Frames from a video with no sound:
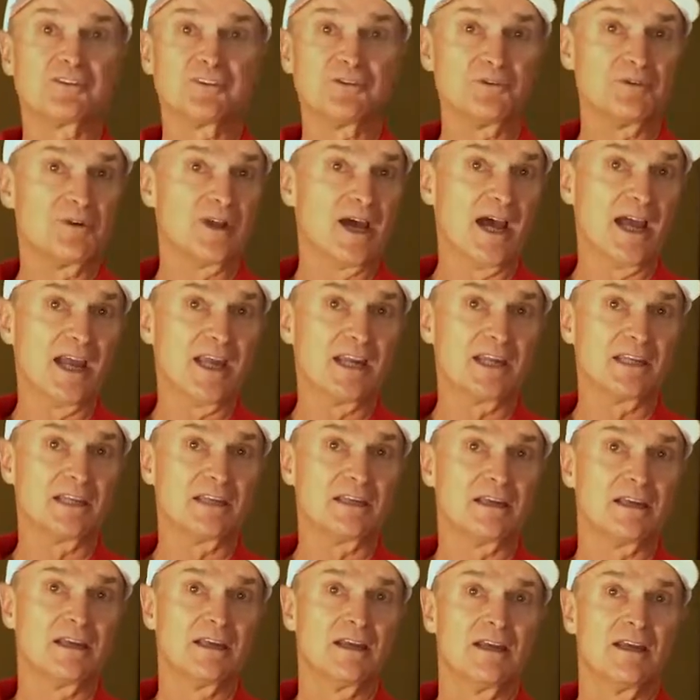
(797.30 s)

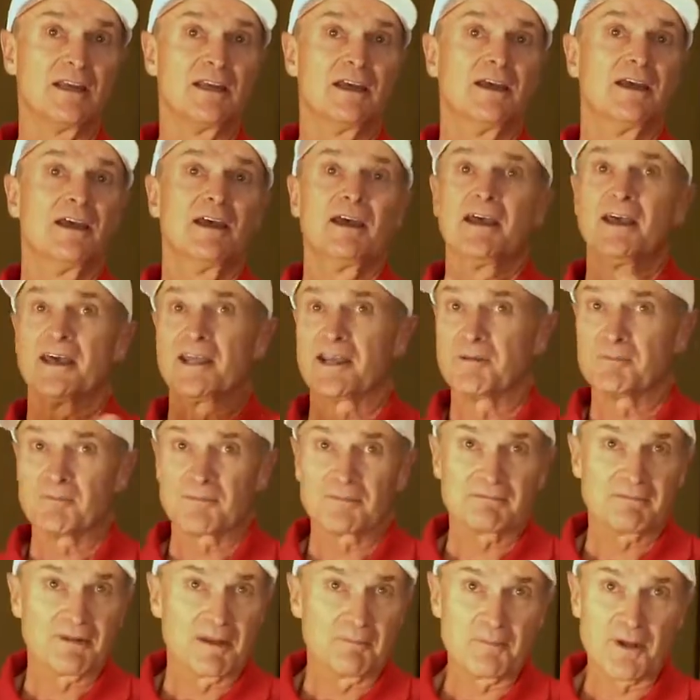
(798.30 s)
290. And
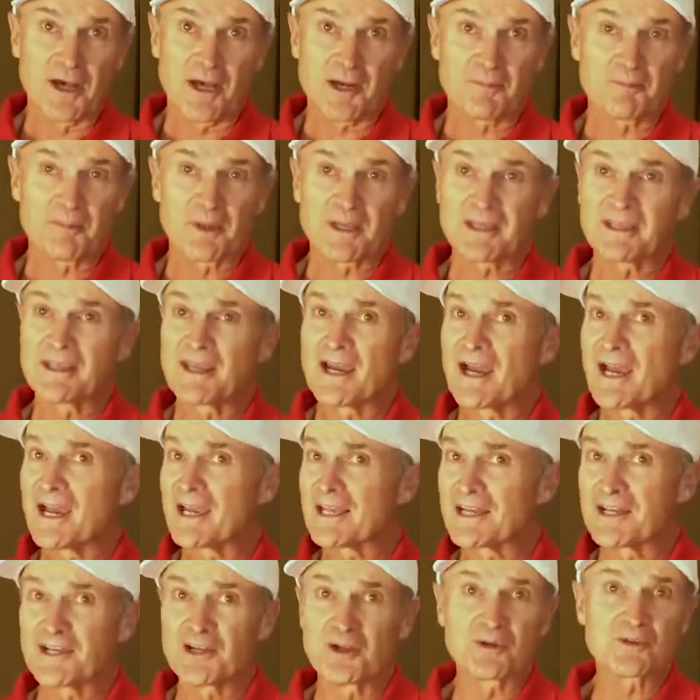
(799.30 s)
I'm not a big guy
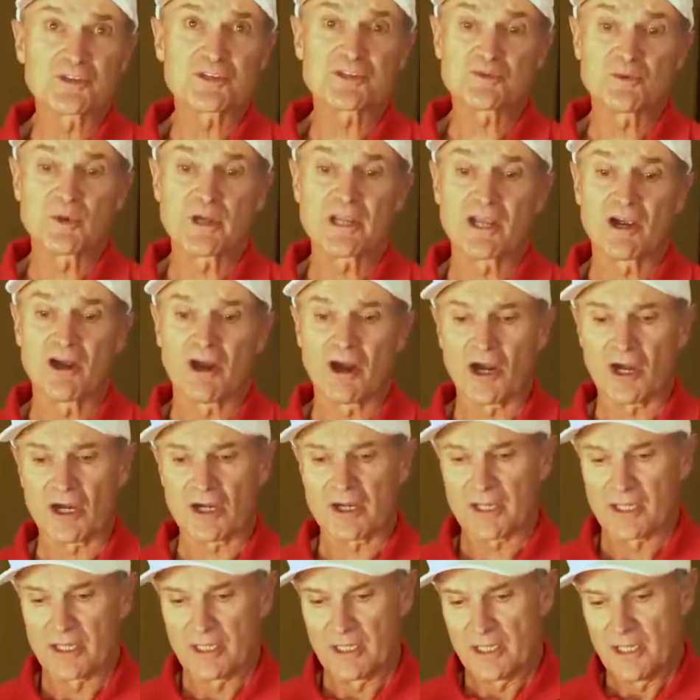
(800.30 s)
and I don't swing
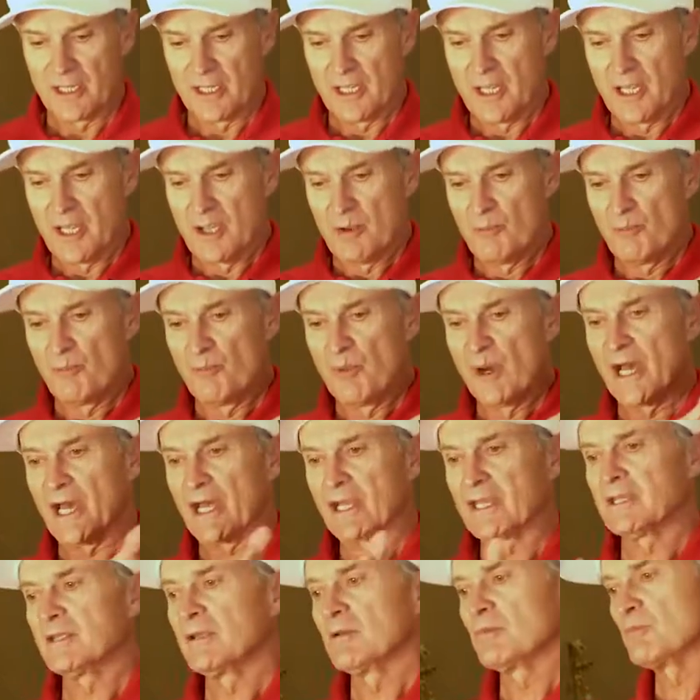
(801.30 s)
hard.
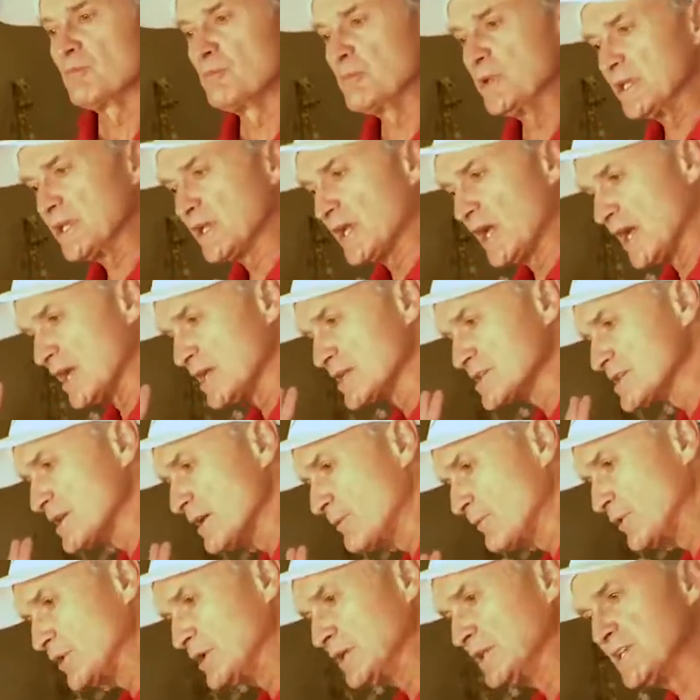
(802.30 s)
But because
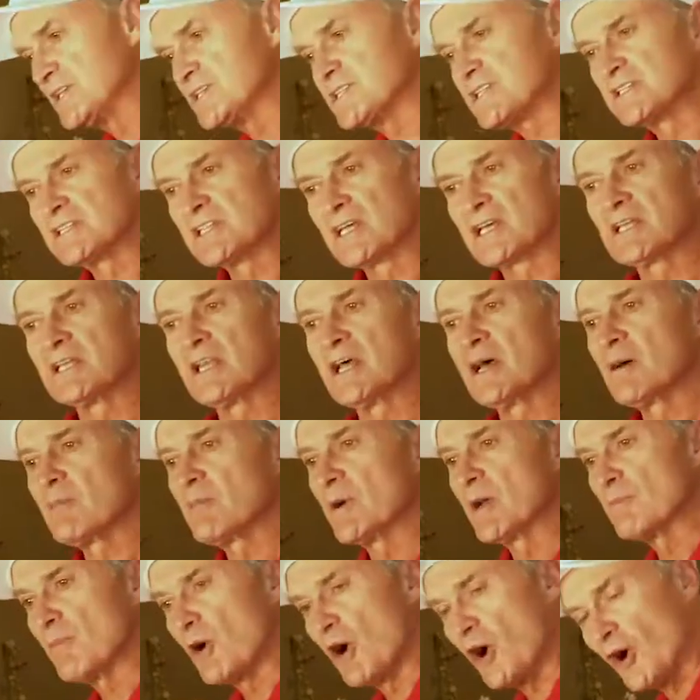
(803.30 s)
I'm releasing the club,
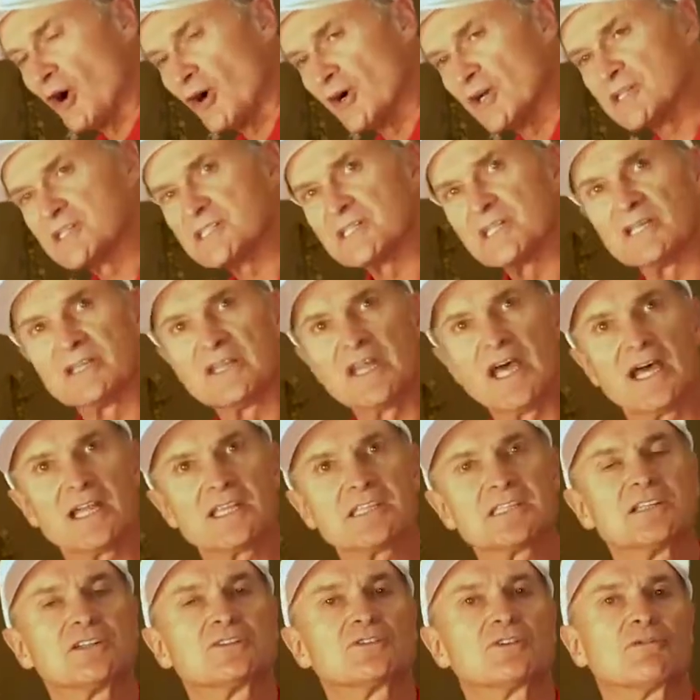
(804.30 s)
I'm harnessing
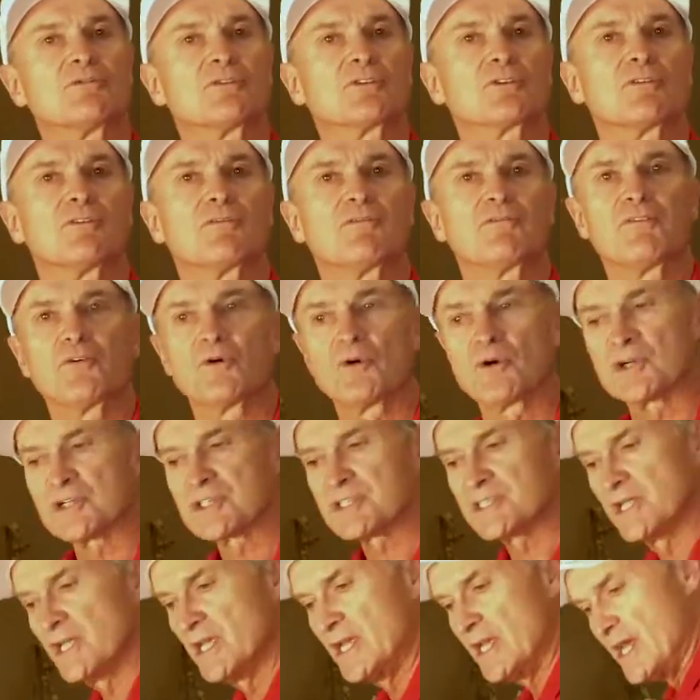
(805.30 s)
that centrifugal
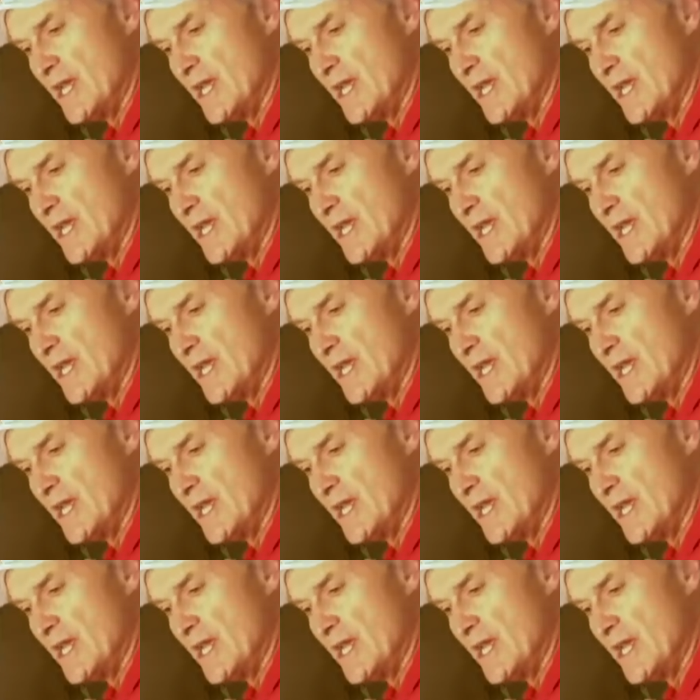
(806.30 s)
force,